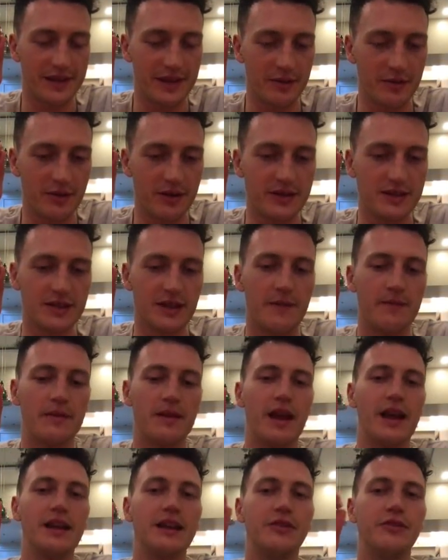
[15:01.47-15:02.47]
keywords.
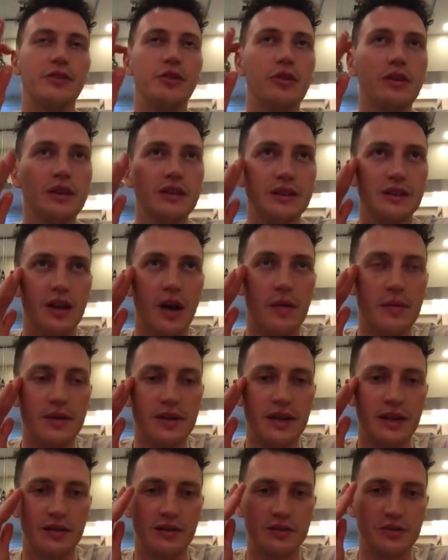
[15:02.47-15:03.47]
And if you can come in
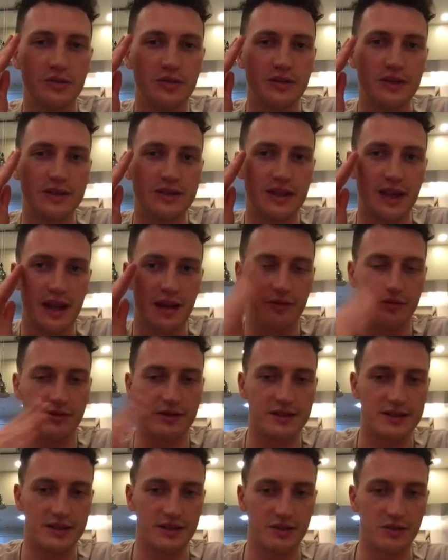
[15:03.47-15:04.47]
here and do this every
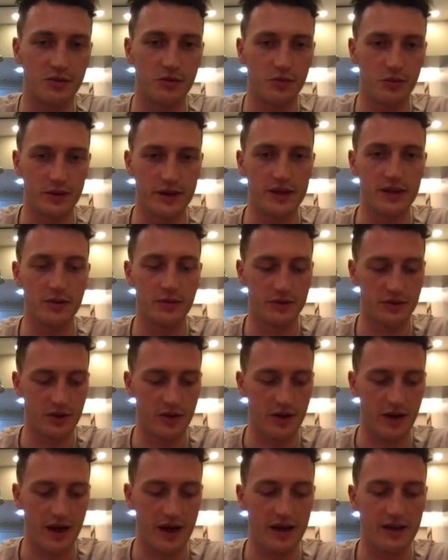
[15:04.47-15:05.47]
single week with
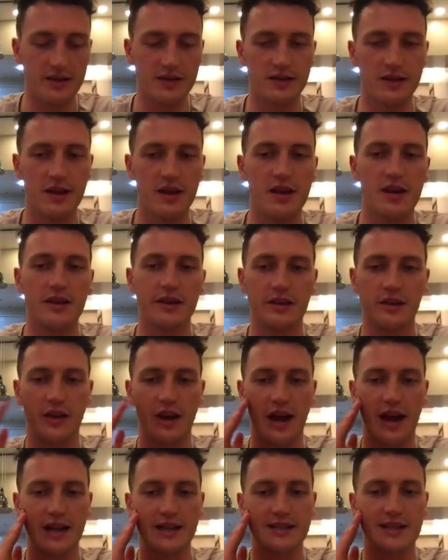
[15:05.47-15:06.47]
your ads
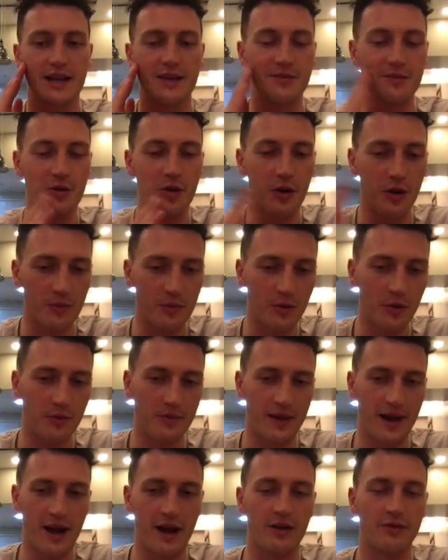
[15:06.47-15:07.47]
get more and more
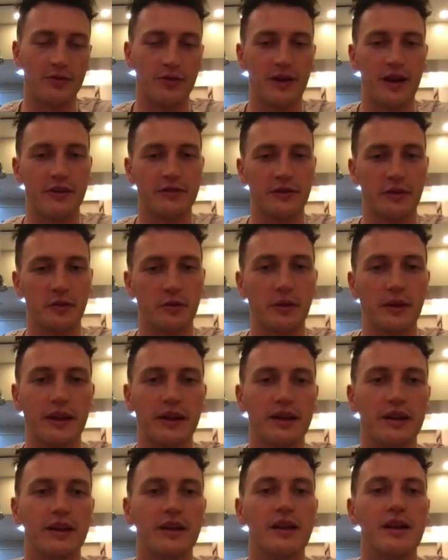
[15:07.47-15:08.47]
powerful every
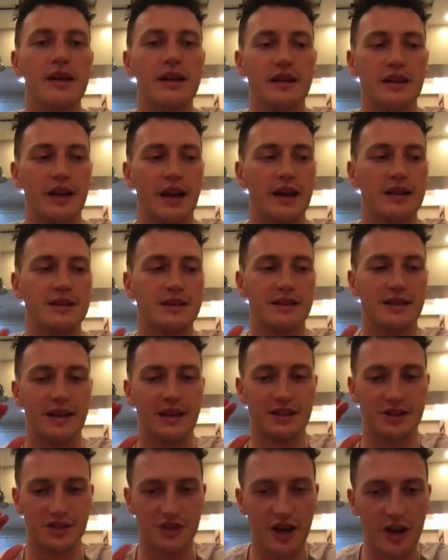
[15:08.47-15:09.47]
week. Your ads
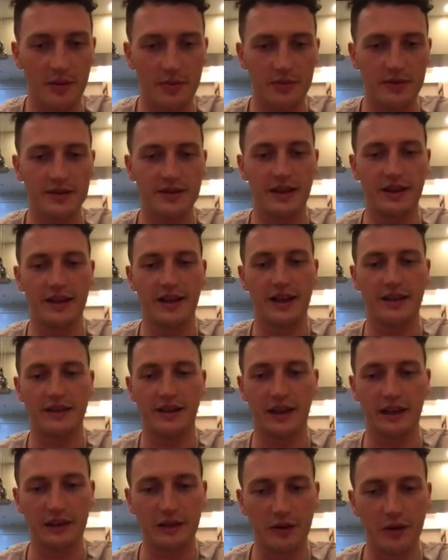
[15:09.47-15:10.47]
get sharpened,
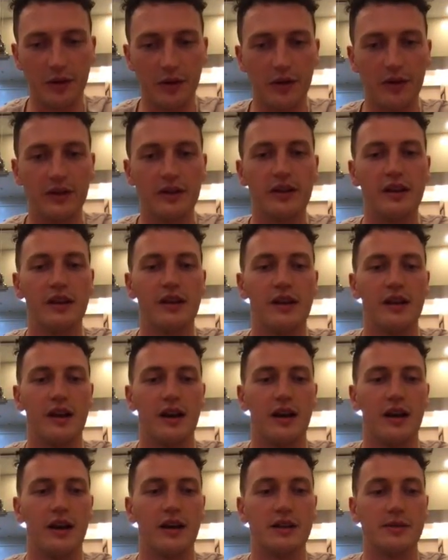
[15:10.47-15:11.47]
they learn,
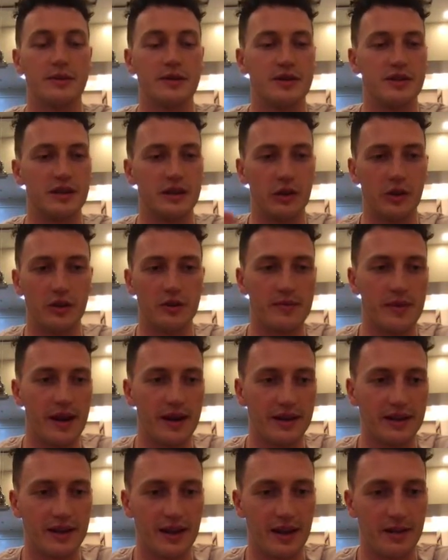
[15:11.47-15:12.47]
especially the
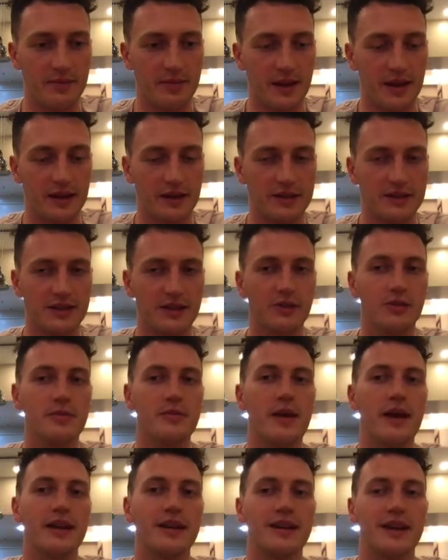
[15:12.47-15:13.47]
automatic campaign, because the
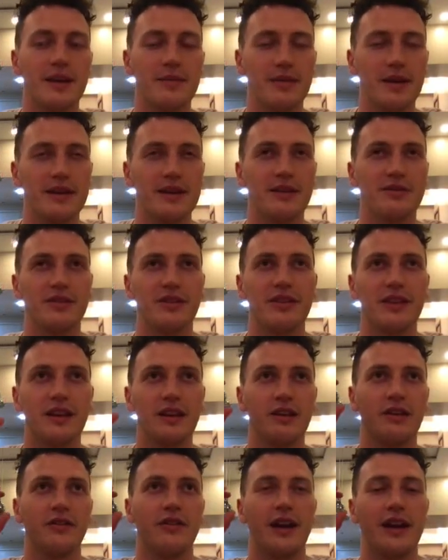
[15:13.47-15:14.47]
automatic campaign you have to
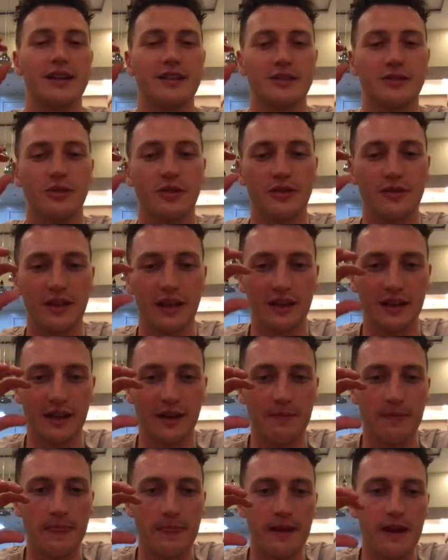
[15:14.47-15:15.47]
think of as sort of like
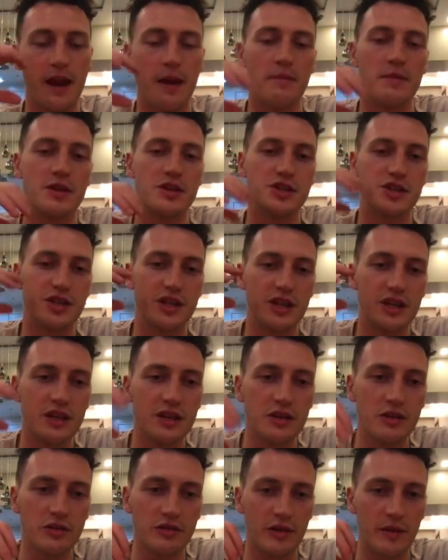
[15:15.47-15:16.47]
a
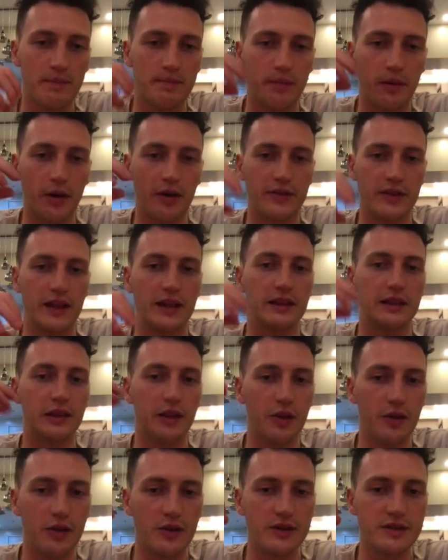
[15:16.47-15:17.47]
machine or a bot that
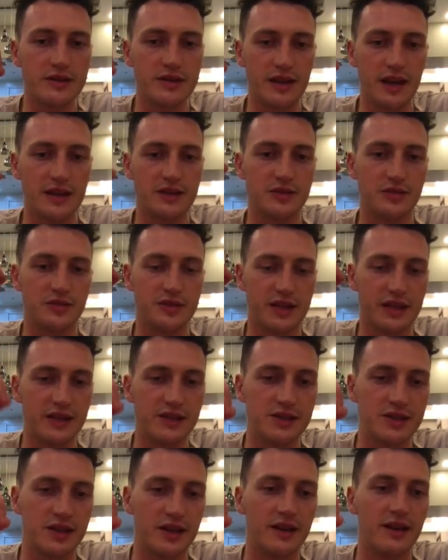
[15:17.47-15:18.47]
learns as you
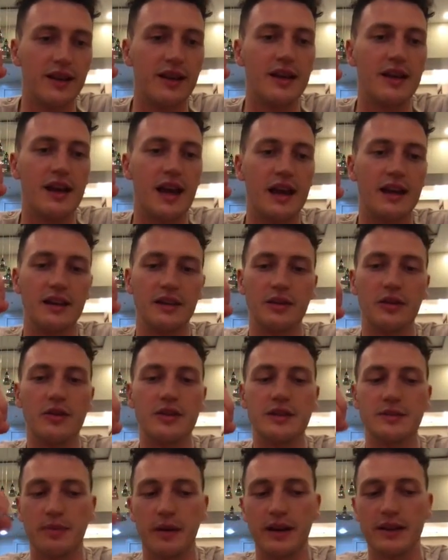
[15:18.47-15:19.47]
teach it, and it
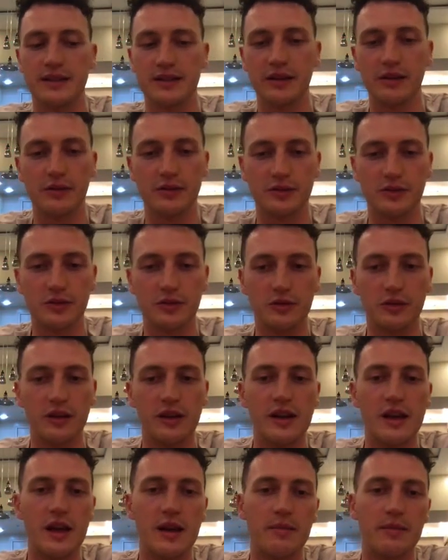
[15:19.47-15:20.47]
learns by itself too.
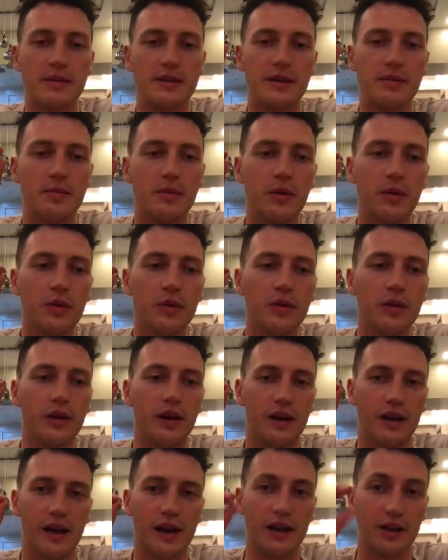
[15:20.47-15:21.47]
But the more,
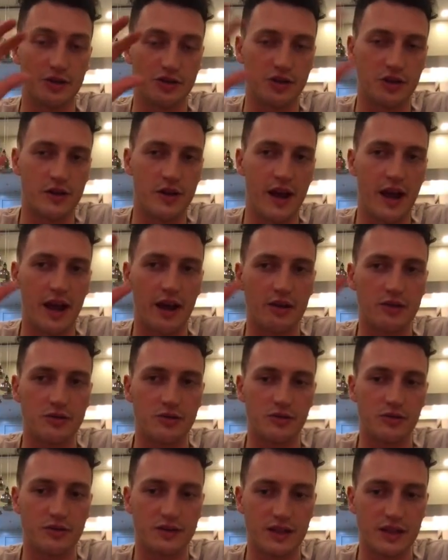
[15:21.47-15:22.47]
and I'll show you how
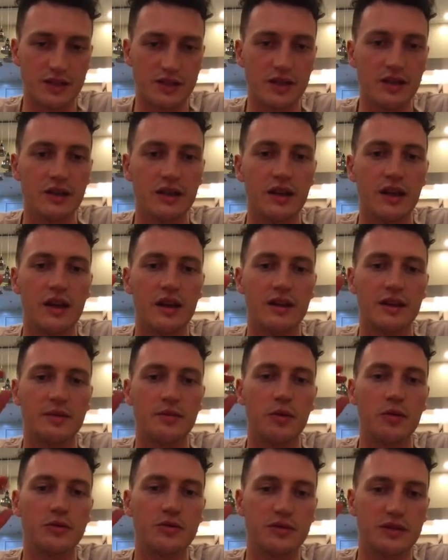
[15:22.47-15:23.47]
to teach it, the
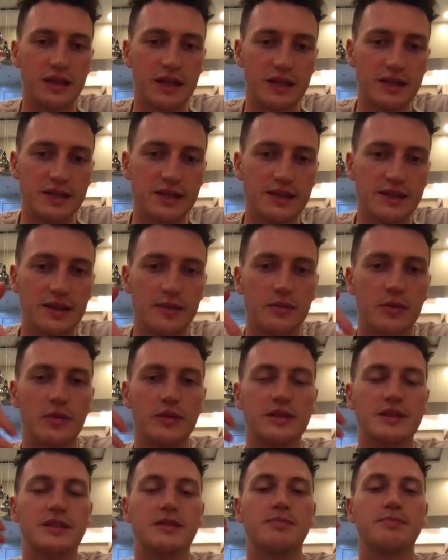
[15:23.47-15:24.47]
more you teach it, the more
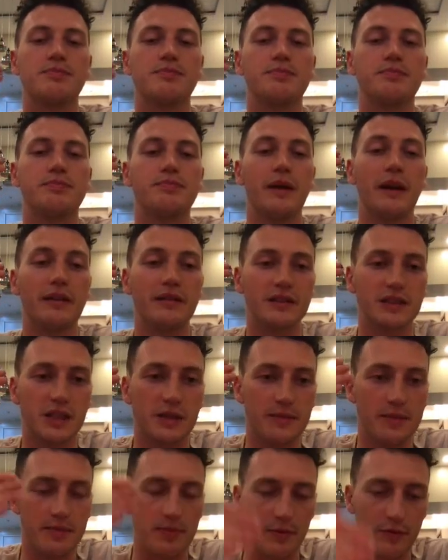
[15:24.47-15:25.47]
it's better it's
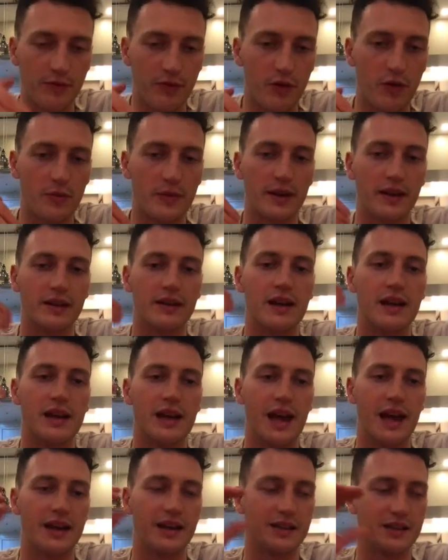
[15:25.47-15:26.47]
going to be performing.
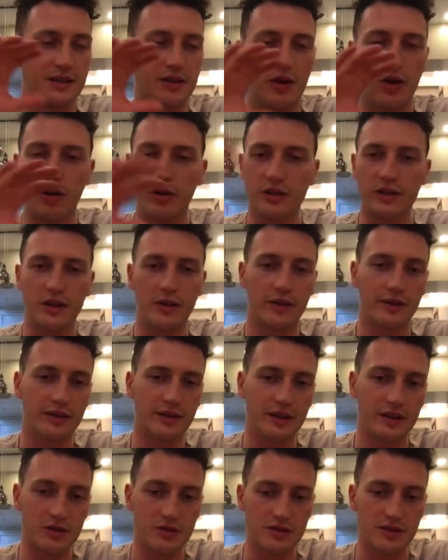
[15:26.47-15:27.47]
And it's an ongoing
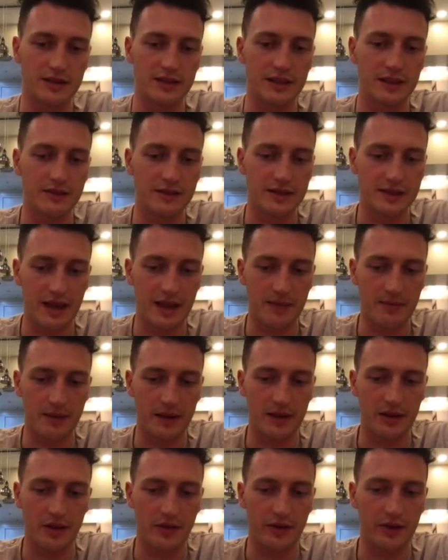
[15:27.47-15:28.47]
thing. You just leave this
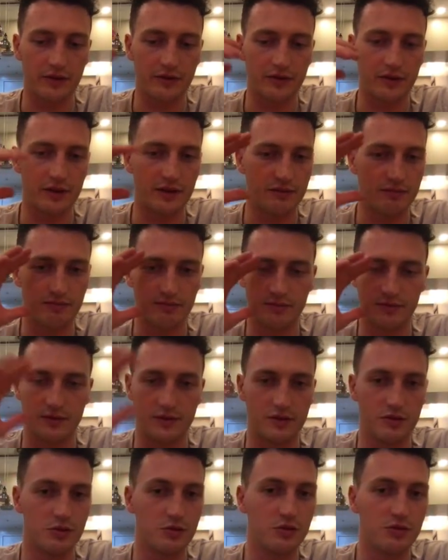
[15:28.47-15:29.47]
campaign going for
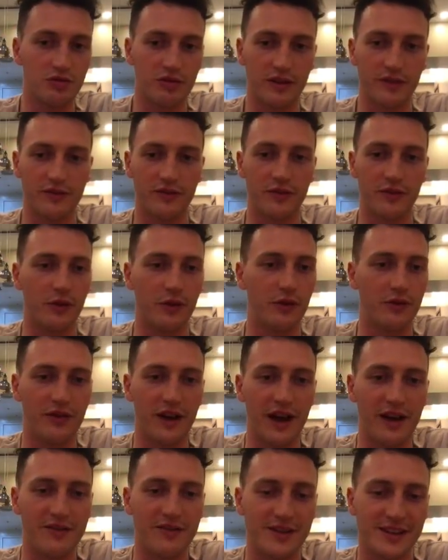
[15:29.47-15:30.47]
2, 3, 4,
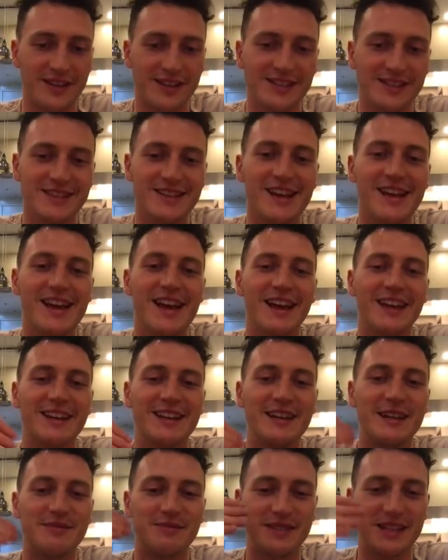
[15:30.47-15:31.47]
5 years and
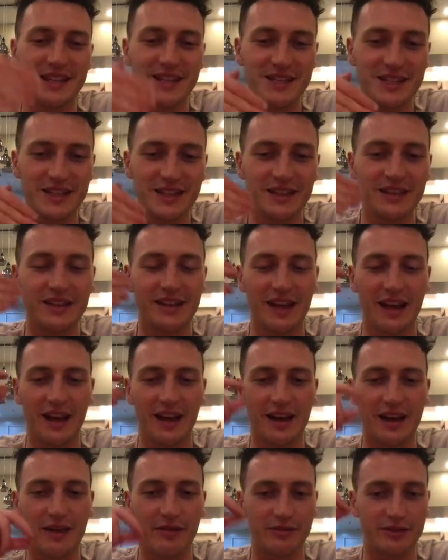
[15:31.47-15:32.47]
keep teaching it
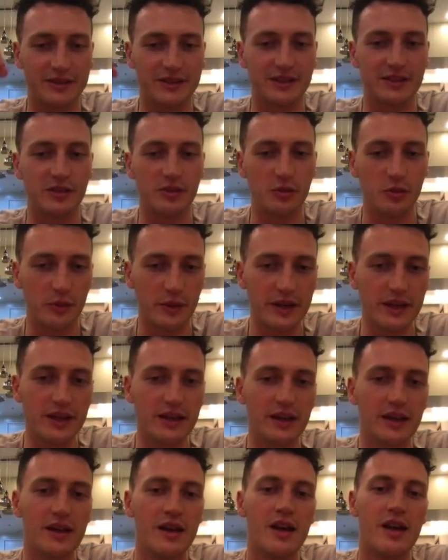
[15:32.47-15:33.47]
every single
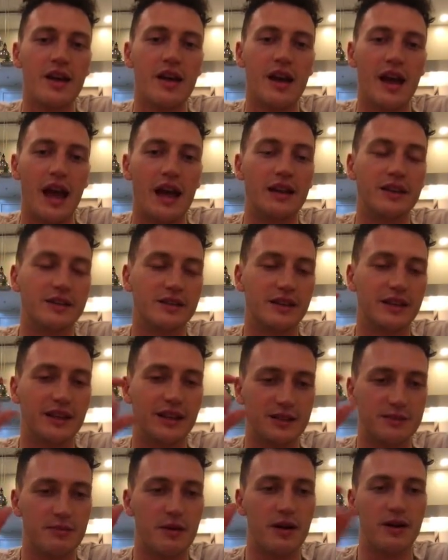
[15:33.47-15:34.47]
week, and it's going to
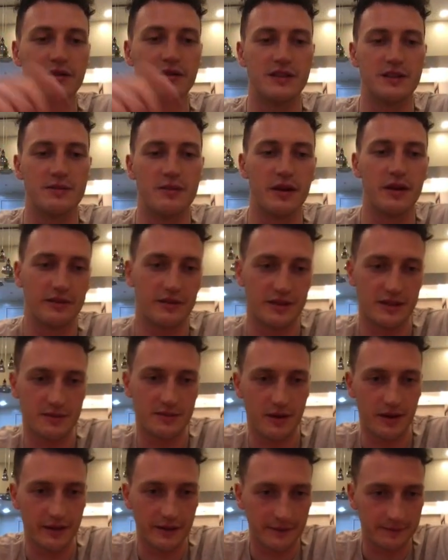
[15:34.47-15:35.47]
get smarter and smarter and
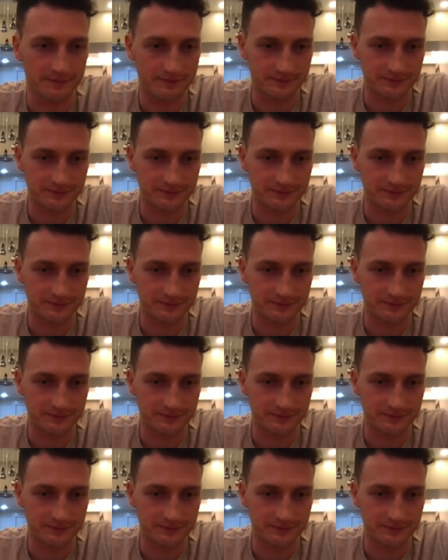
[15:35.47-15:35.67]
smarter.